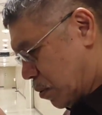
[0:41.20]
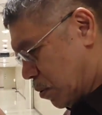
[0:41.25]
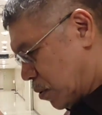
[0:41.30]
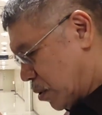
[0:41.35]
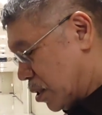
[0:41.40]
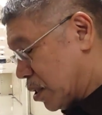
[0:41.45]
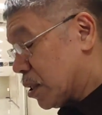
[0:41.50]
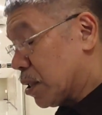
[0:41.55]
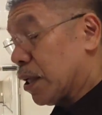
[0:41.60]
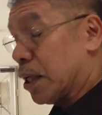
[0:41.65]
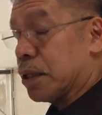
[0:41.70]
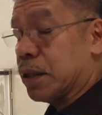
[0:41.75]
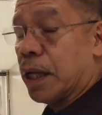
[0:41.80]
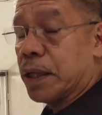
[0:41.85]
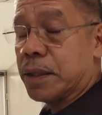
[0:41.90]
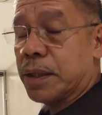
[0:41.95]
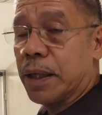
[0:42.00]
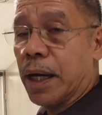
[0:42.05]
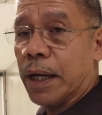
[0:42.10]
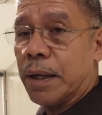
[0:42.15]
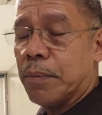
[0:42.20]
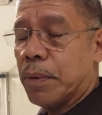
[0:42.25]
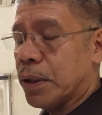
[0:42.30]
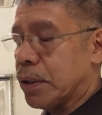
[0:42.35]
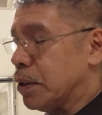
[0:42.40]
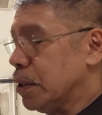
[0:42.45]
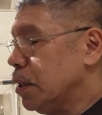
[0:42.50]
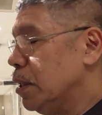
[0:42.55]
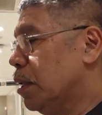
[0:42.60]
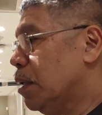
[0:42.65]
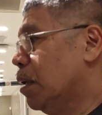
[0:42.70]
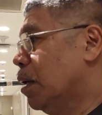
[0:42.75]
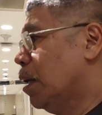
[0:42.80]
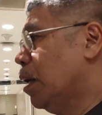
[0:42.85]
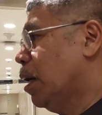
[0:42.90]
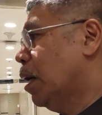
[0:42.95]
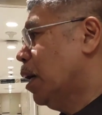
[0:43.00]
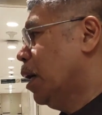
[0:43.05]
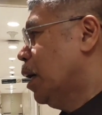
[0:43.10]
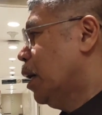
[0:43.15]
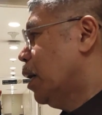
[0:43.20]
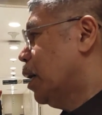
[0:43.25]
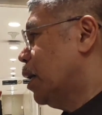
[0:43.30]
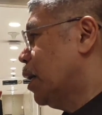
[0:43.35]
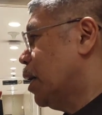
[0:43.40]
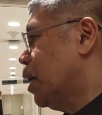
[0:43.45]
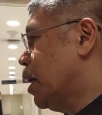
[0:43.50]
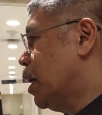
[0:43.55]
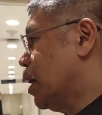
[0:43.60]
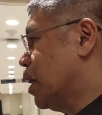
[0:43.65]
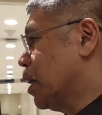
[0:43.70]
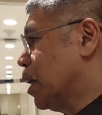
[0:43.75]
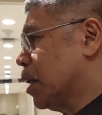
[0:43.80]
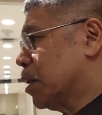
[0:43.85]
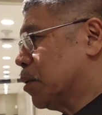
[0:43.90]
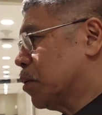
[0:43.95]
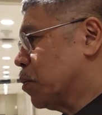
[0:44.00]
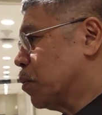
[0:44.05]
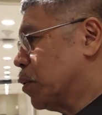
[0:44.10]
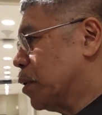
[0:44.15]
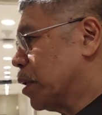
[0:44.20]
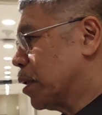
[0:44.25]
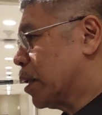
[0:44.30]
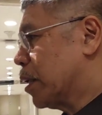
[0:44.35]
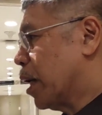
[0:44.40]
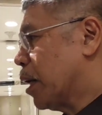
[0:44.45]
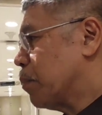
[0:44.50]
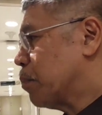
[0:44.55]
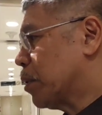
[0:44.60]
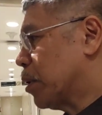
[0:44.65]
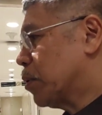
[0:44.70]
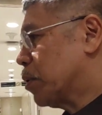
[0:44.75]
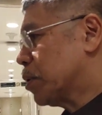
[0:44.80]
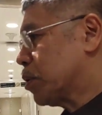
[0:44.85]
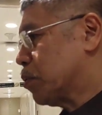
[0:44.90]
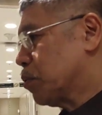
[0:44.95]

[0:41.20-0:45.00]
it's not that game, you know, to win a game, you know,